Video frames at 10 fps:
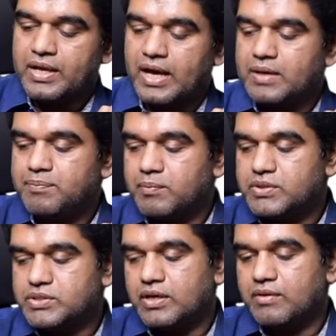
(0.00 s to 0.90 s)
and
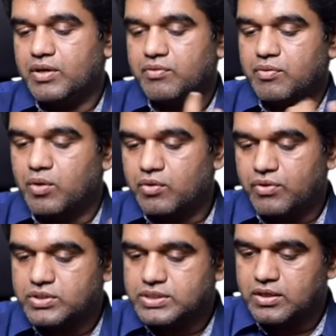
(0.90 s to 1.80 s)
premature delivery of a
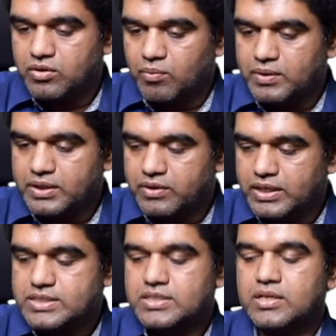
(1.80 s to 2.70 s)
morphologically normal
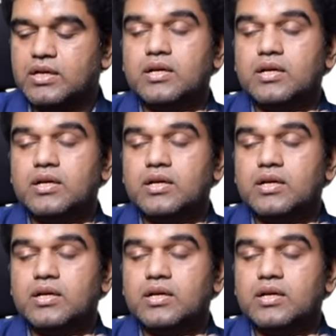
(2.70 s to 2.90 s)
unit